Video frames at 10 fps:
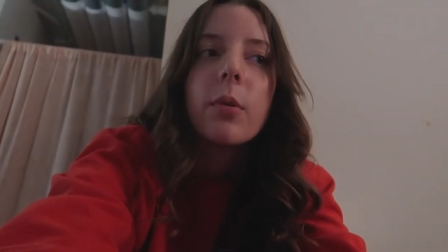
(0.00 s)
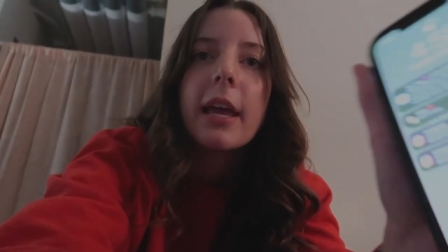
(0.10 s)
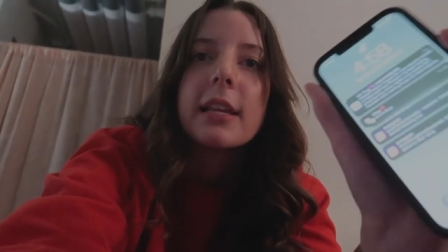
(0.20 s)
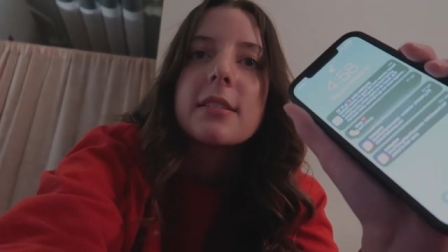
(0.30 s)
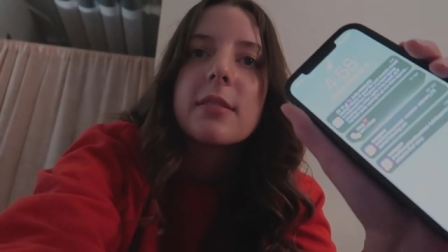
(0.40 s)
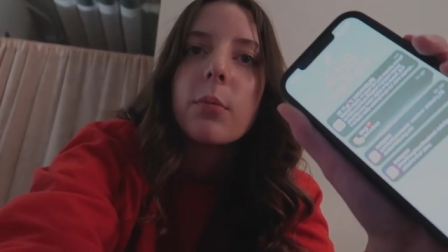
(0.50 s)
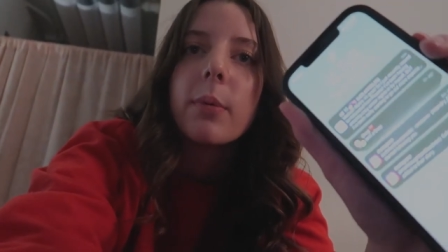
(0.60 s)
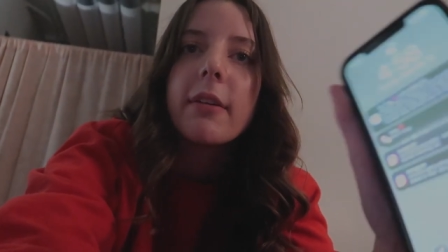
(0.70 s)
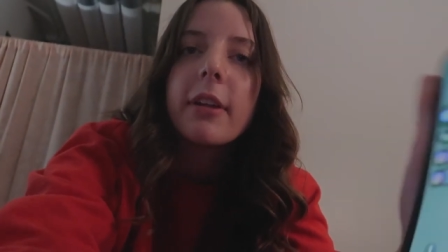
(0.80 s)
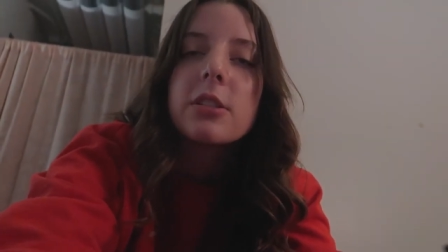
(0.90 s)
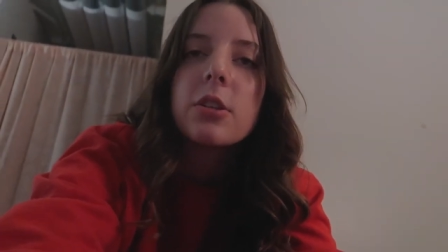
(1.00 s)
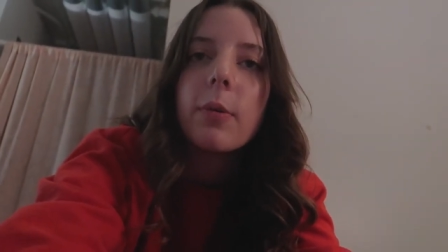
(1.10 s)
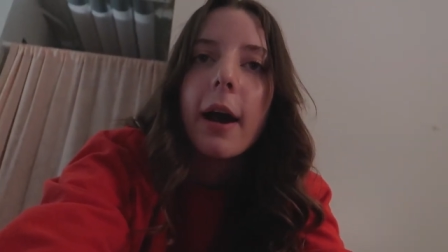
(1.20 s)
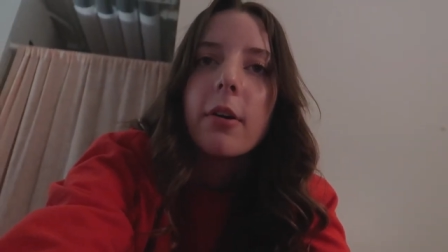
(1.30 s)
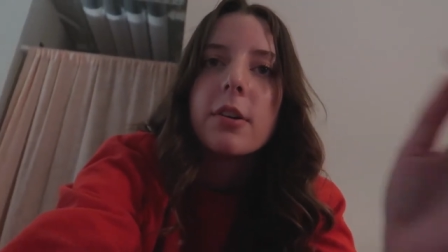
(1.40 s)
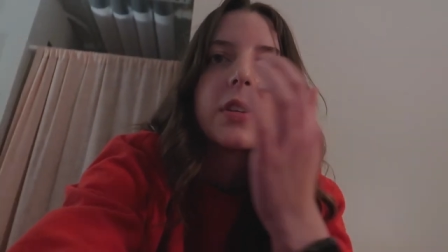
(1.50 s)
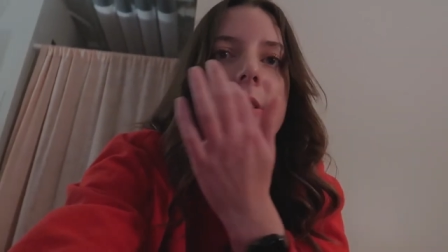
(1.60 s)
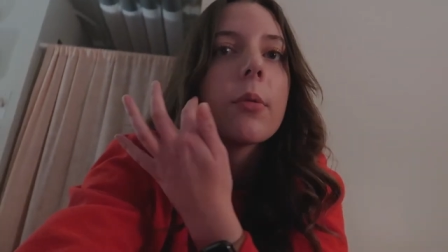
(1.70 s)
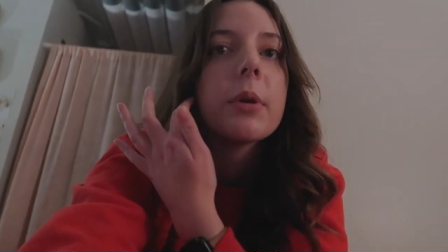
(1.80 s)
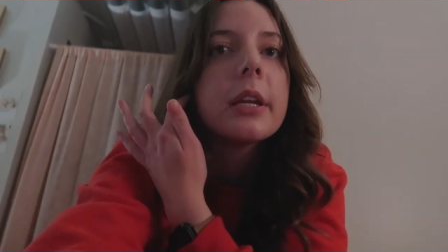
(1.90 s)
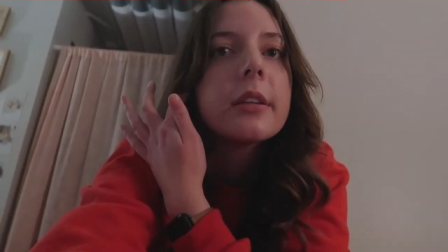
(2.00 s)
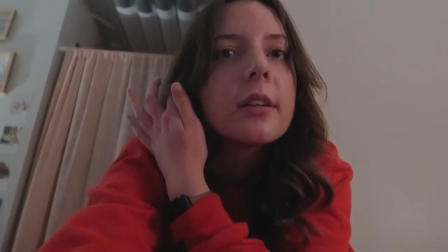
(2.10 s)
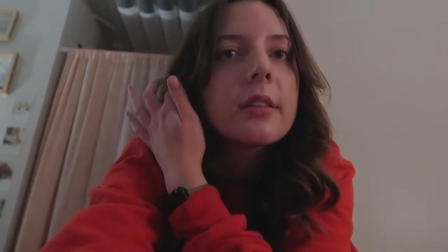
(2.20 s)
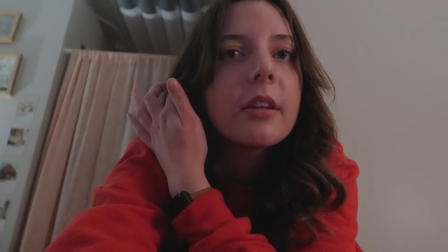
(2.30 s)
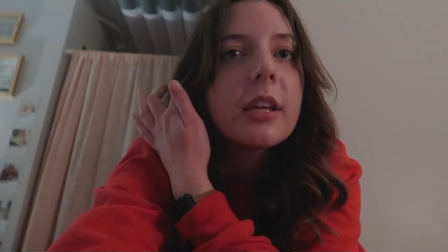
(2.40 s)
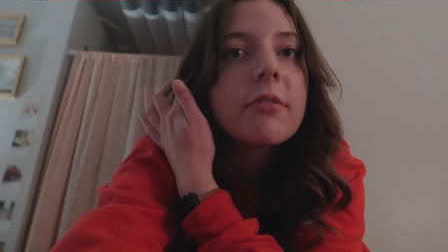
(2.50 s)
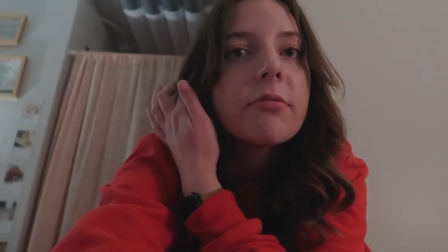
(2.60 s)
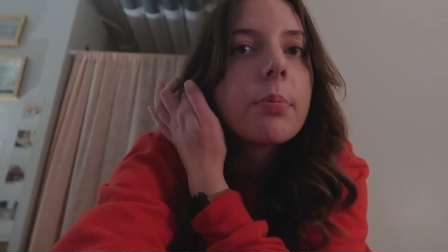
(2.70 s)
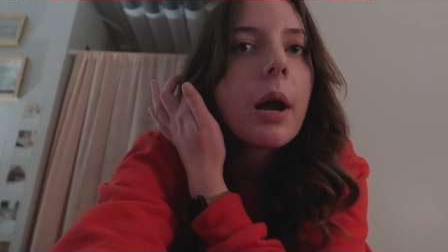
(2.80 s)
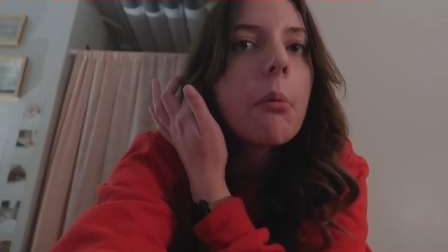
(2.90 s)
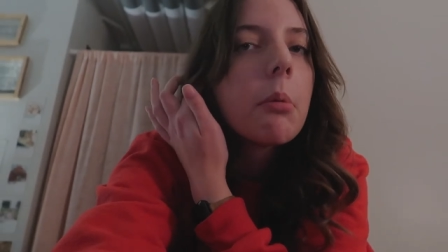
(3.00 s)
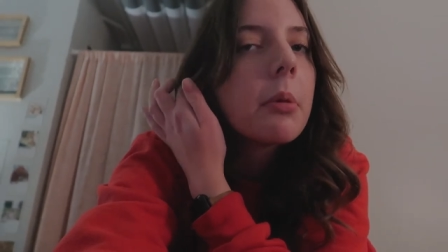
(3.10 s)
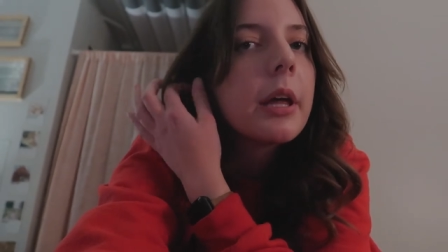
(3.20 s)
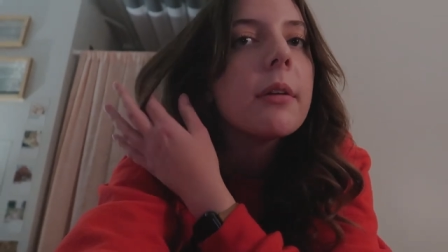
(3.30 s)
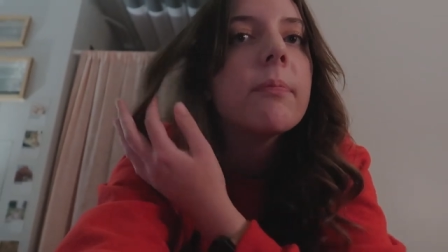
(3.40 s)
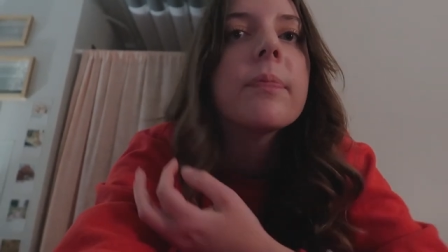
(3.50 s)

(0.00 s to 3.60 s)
It's We have like two hours until we need to leave, probably.